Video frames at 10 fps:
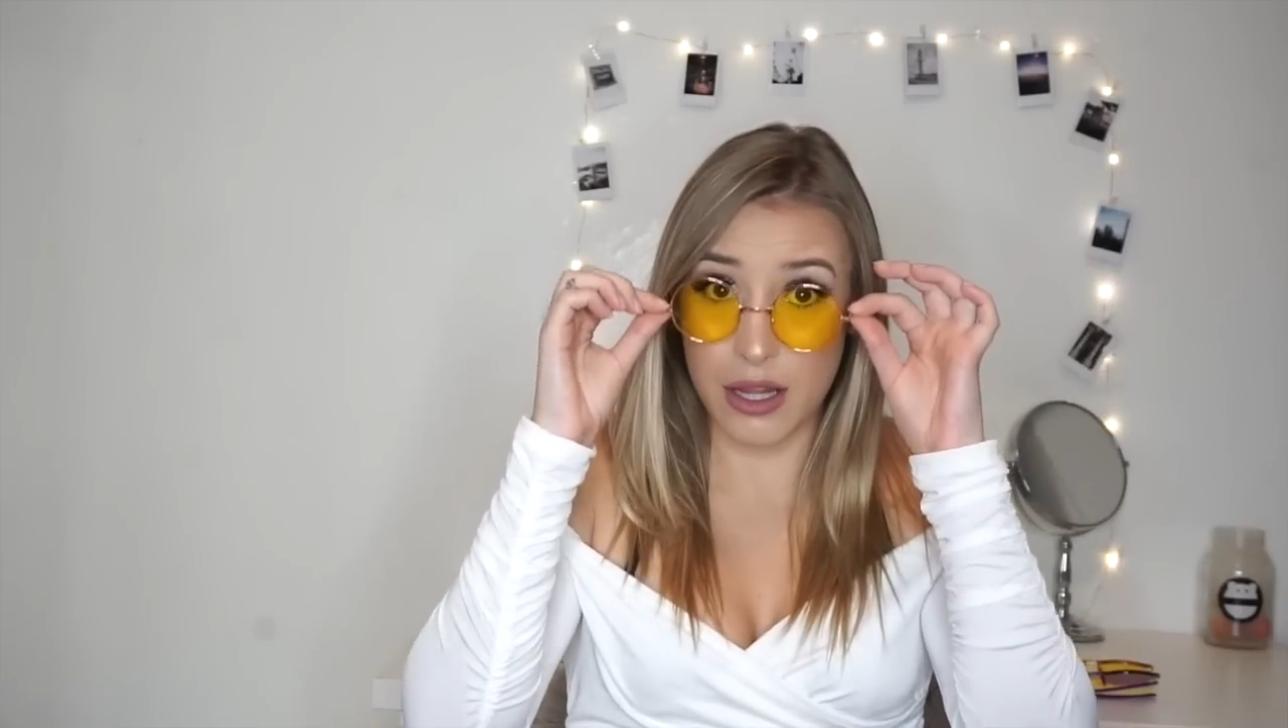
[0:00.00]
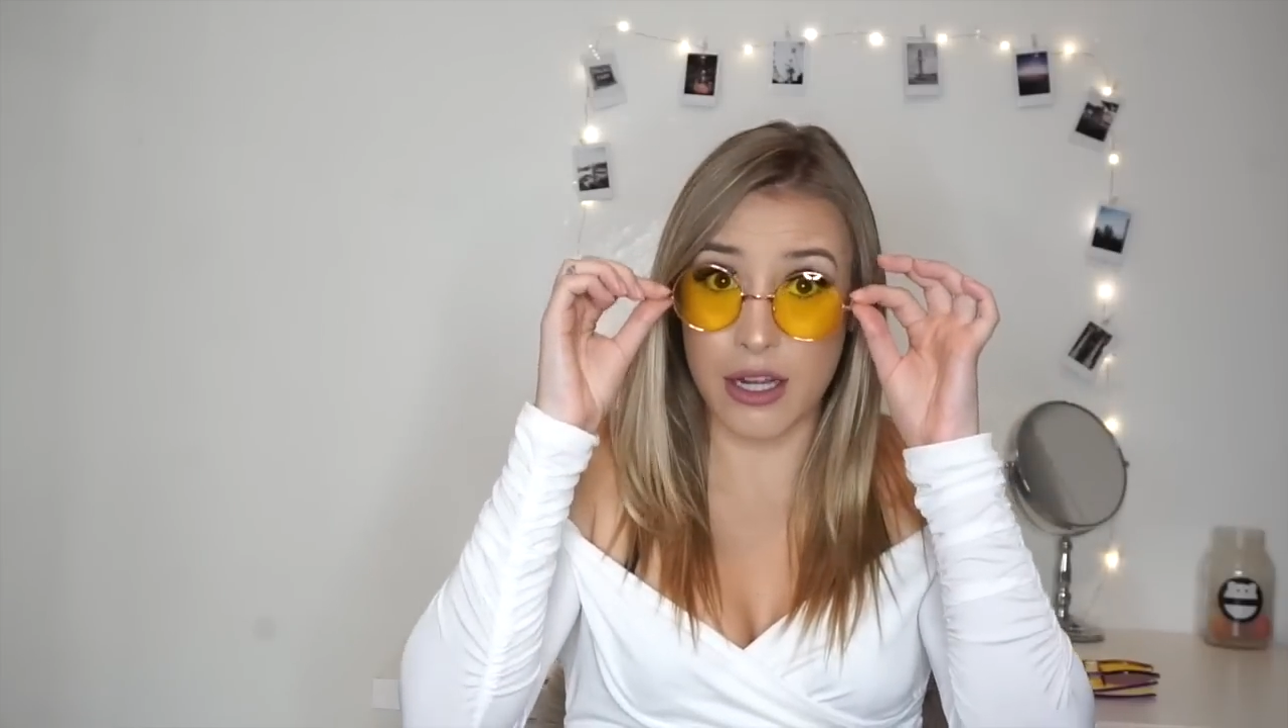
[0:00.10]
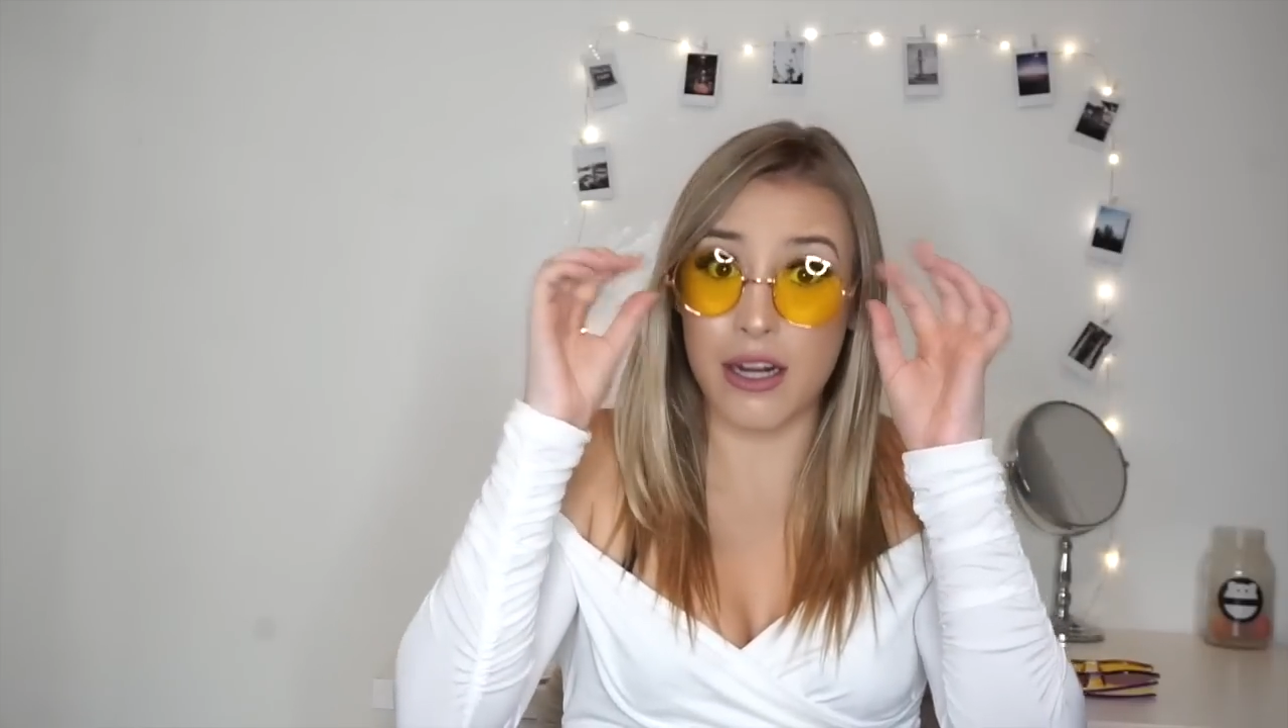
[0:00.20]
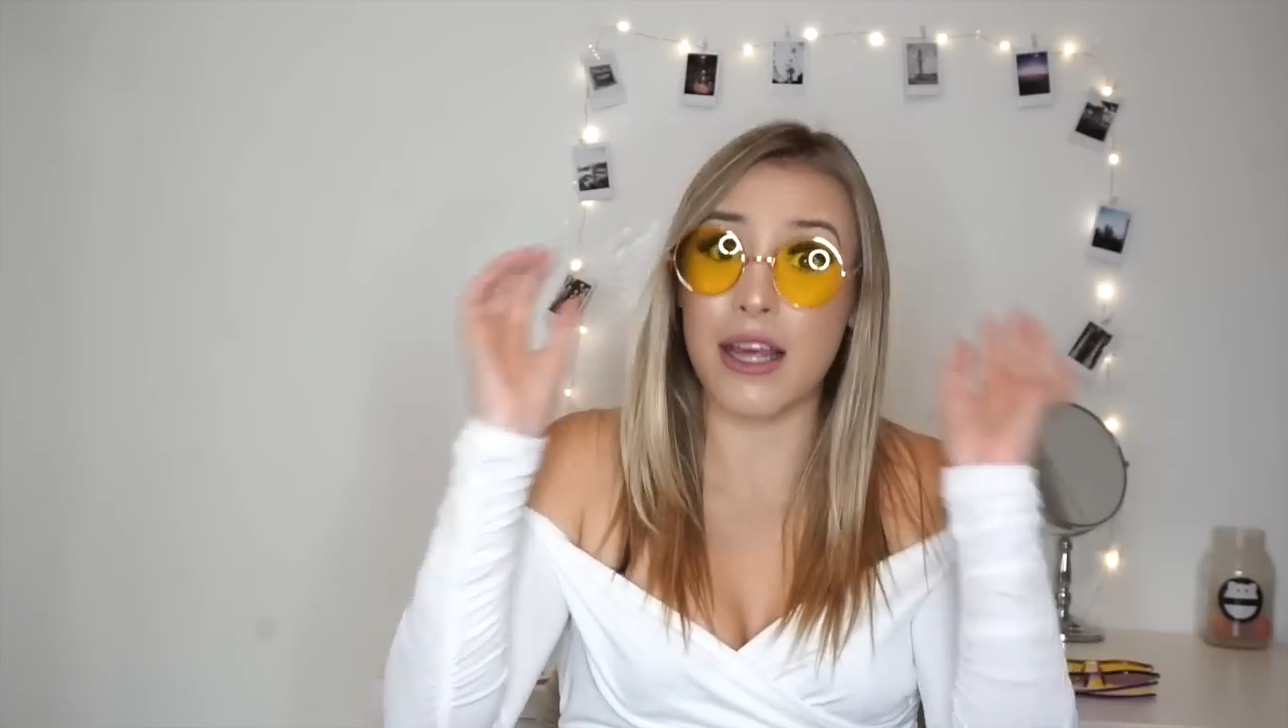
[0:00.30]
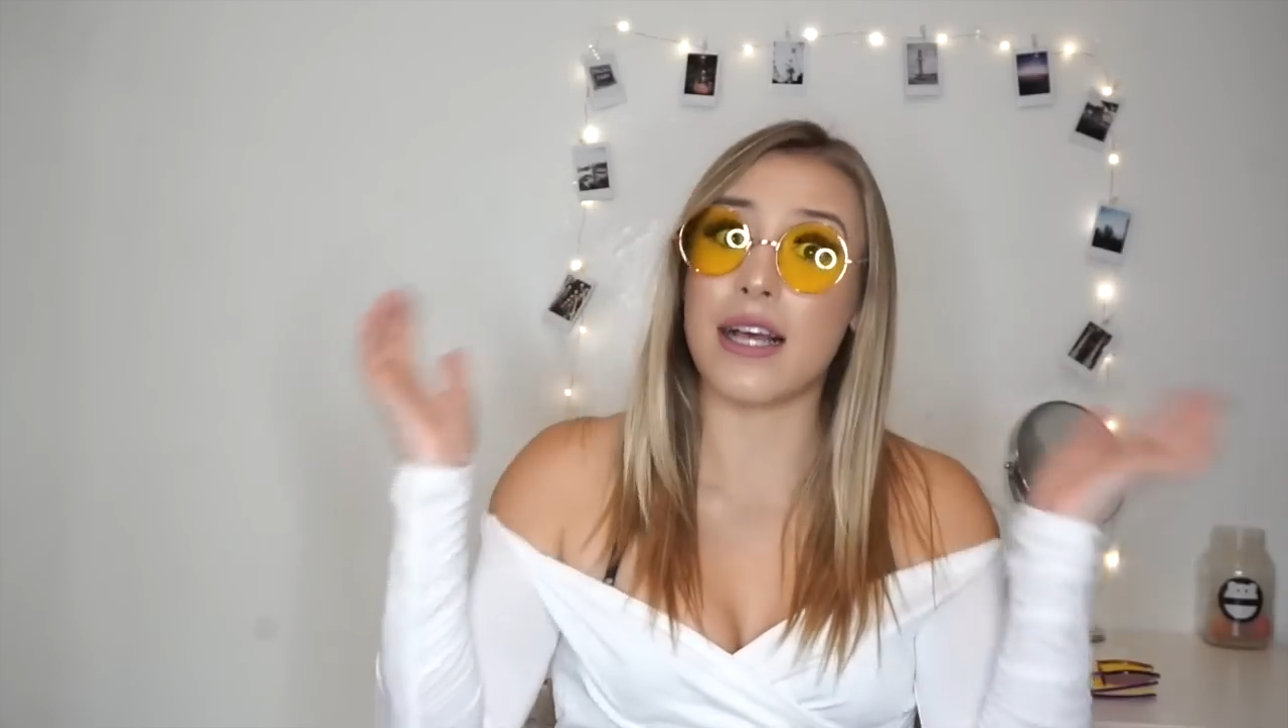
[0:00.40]

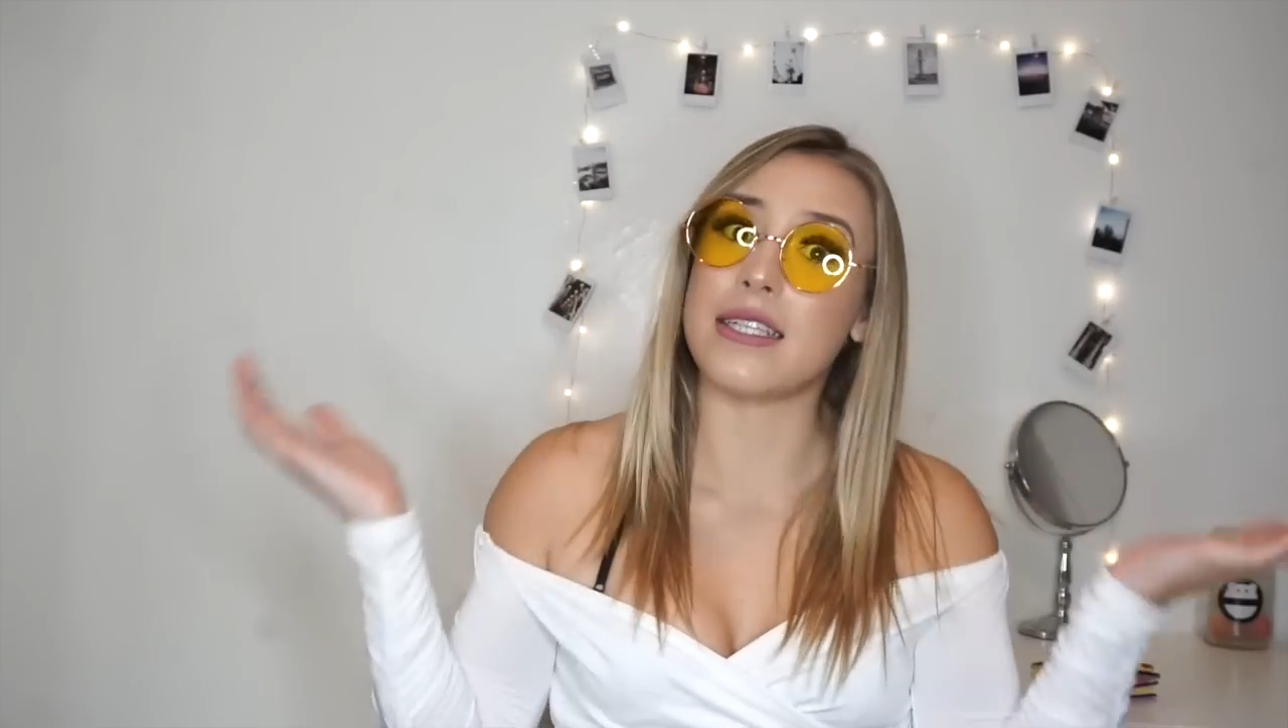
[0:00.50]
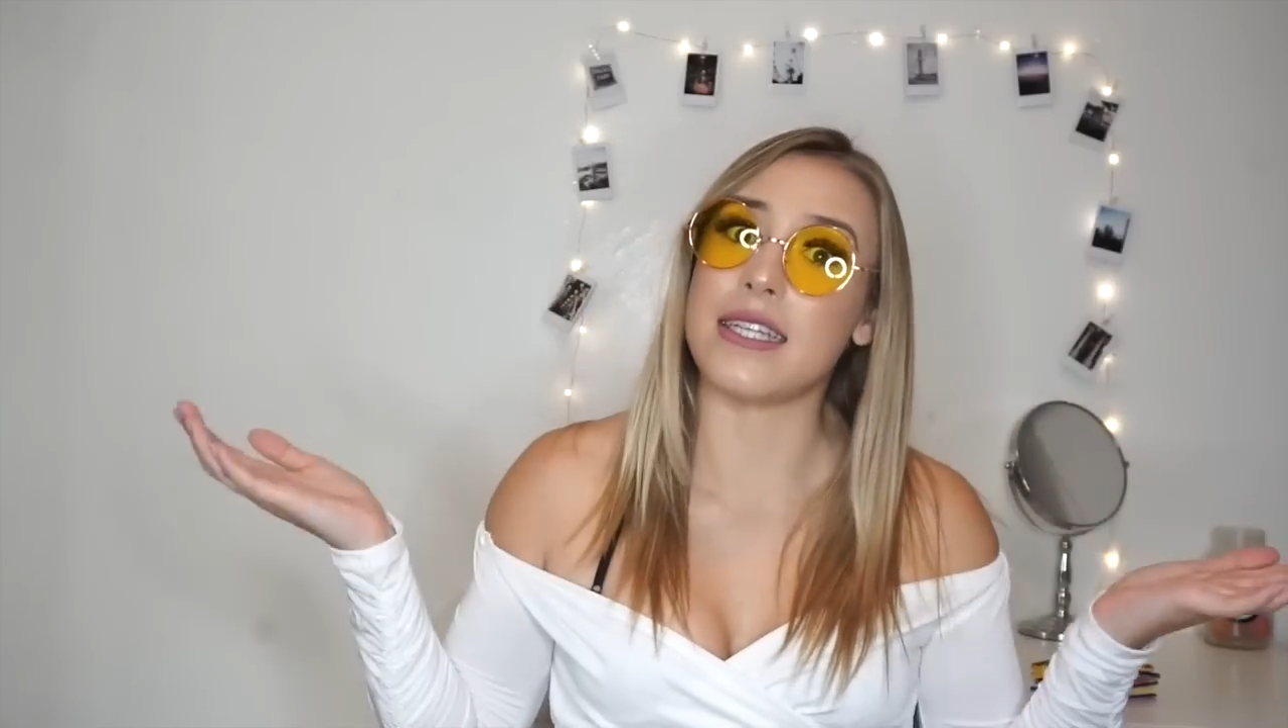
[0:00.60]
they're like a